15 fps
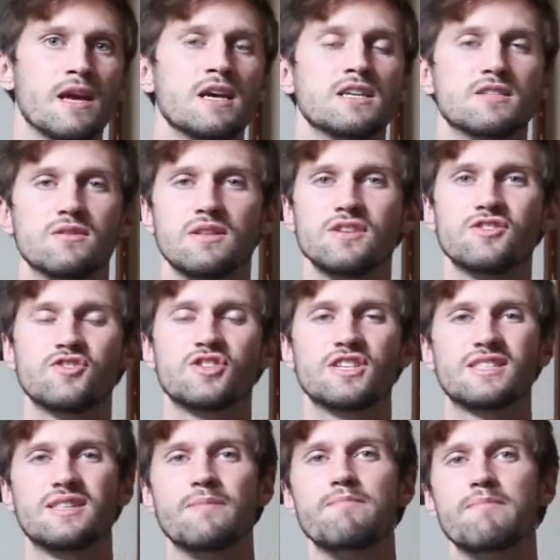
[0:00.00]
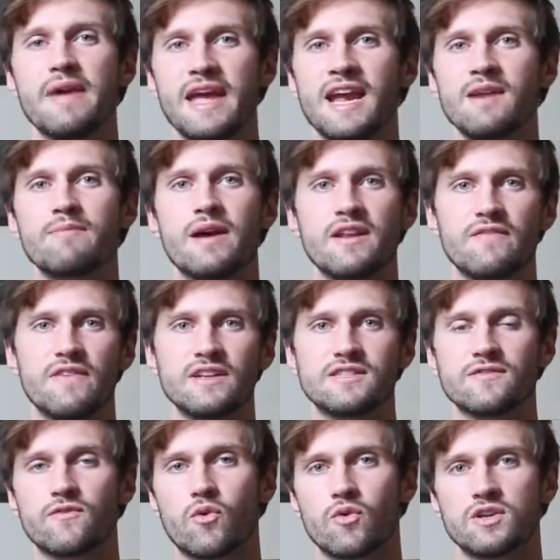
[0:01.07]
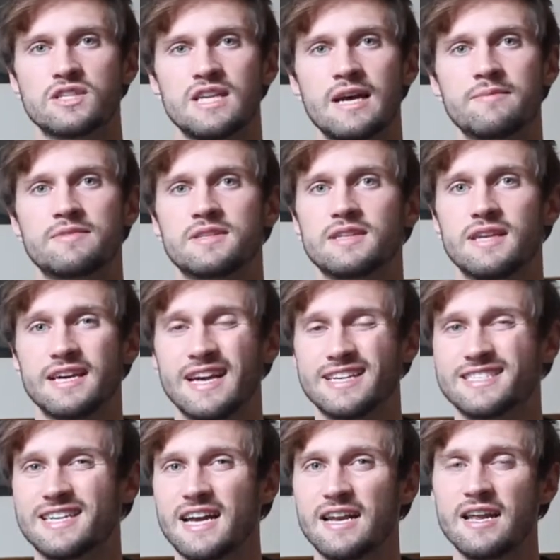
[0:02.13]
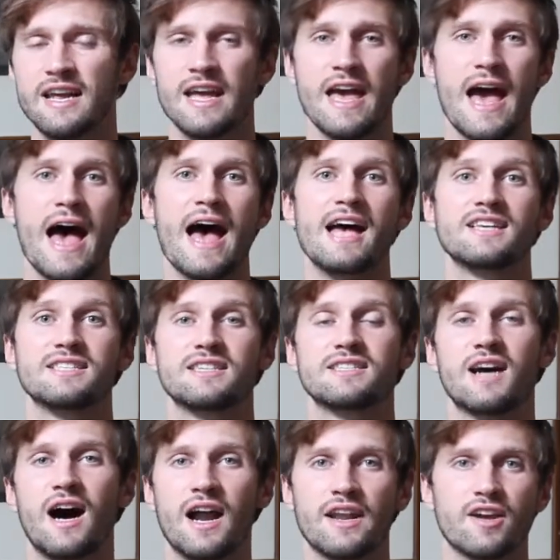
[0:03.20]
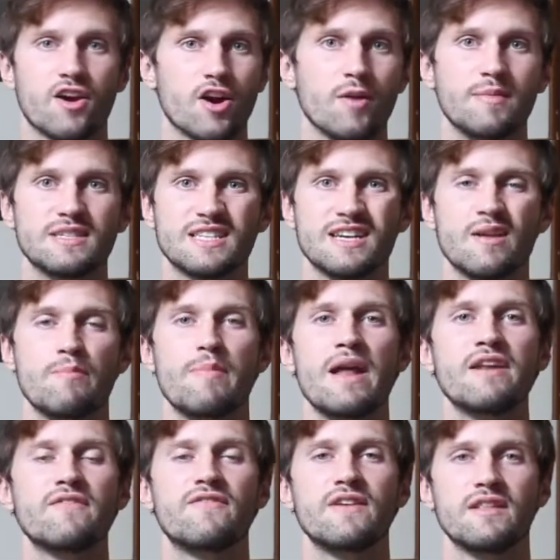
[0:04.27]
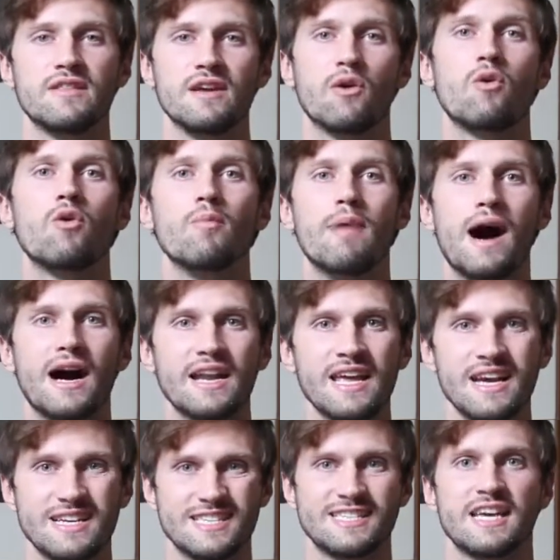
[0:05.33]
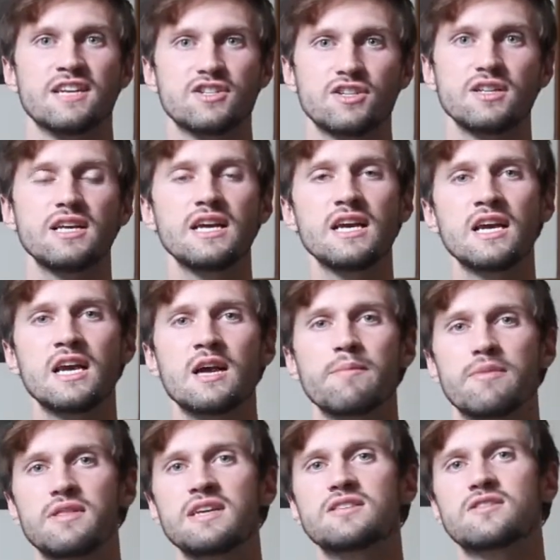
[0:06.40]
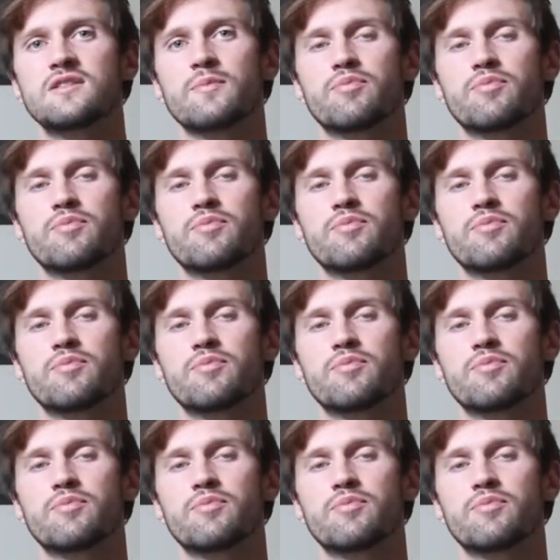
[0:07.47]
So these are just the main benefits of cordyceps. Like I said, as a tonic herb, it's going to benefit the whole body essentially, but these are the